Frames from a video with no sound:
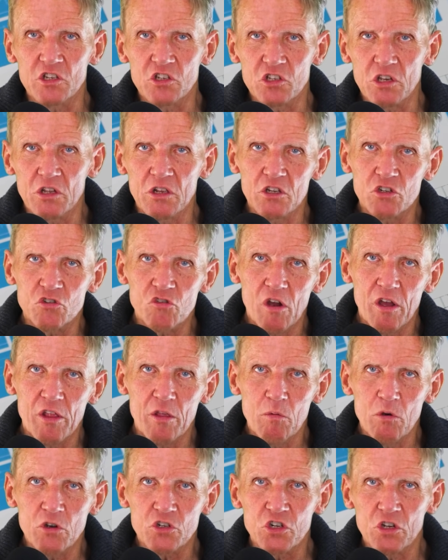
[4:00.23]
So they dry
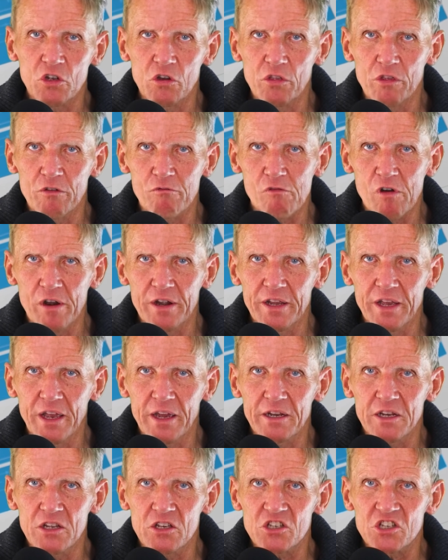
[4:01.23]
the washing on the
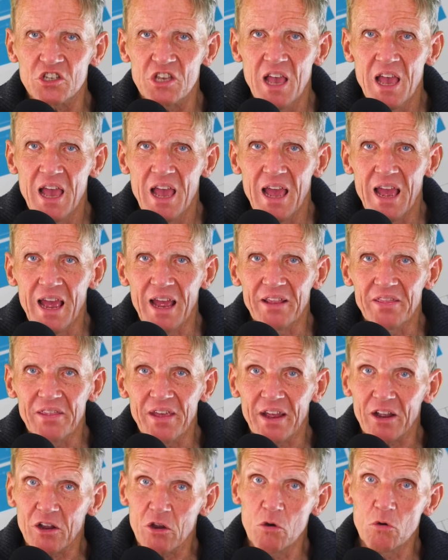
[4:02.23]
radiators, and
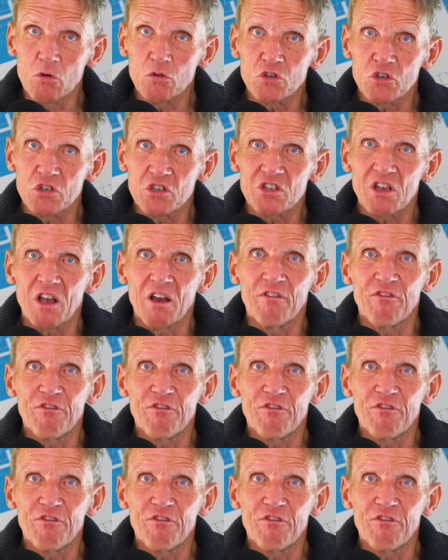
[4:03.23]
that causes a